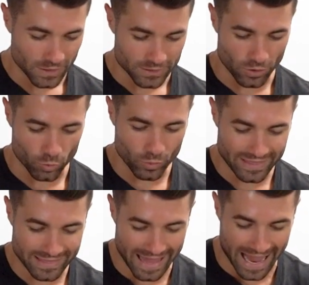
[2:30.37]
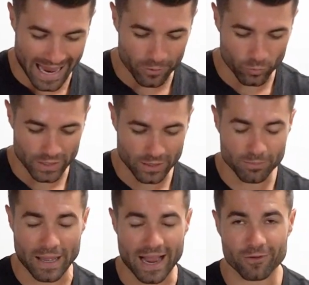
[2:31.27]
So with that, we
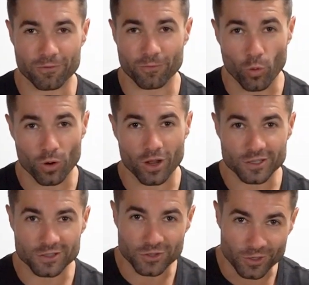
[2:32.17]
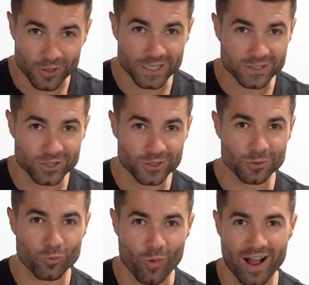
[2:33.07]
can pack
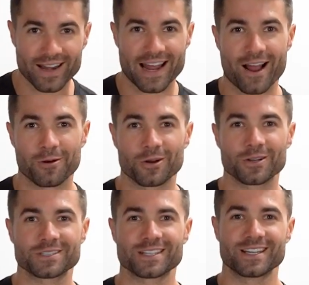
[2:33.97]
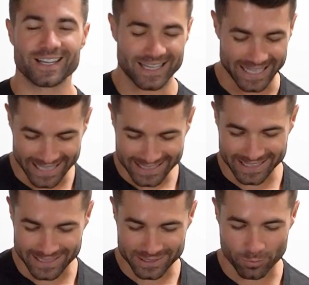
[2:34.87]
432 watt hours
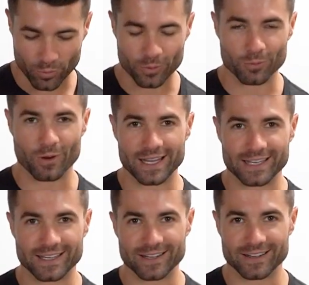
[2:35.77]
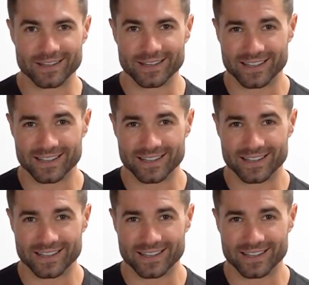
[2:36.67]
into this board right here.